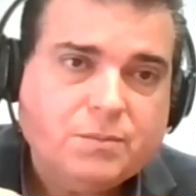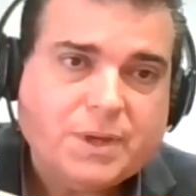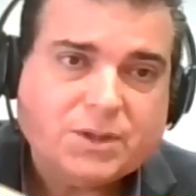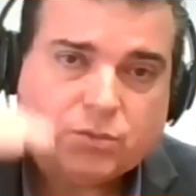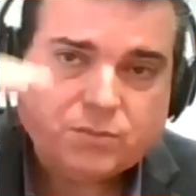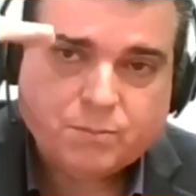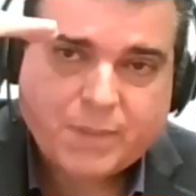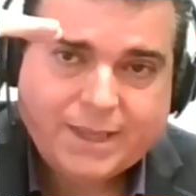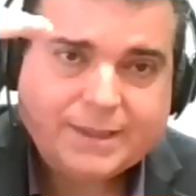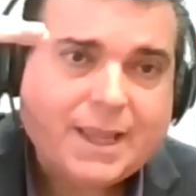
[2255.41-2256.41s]
but to
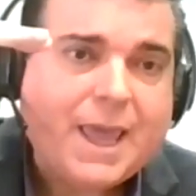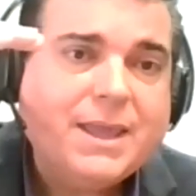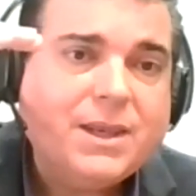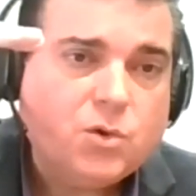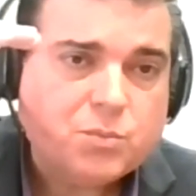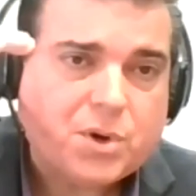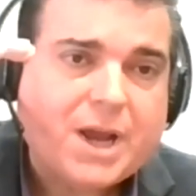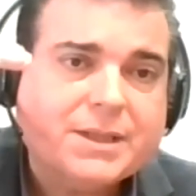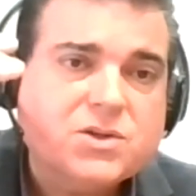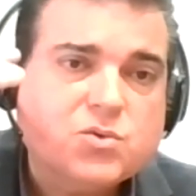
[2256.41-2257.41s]
maintain your
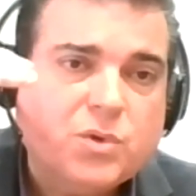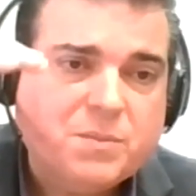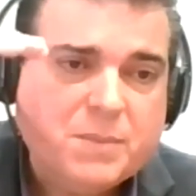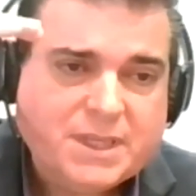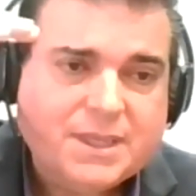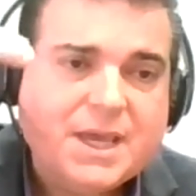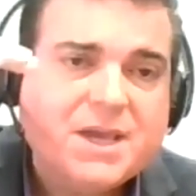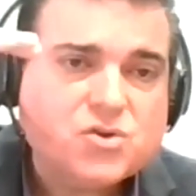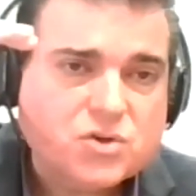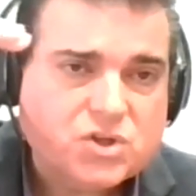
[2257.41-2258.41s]
practice with
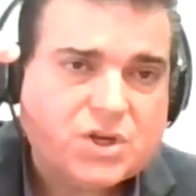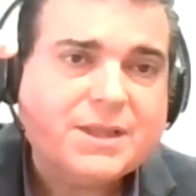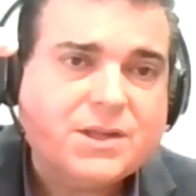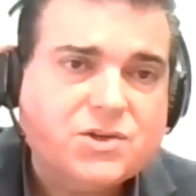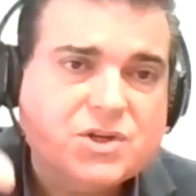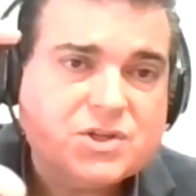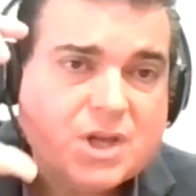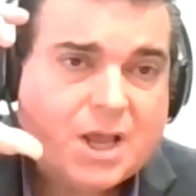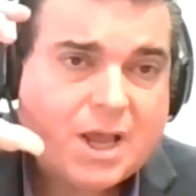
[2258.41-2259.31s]
mitigation strategies,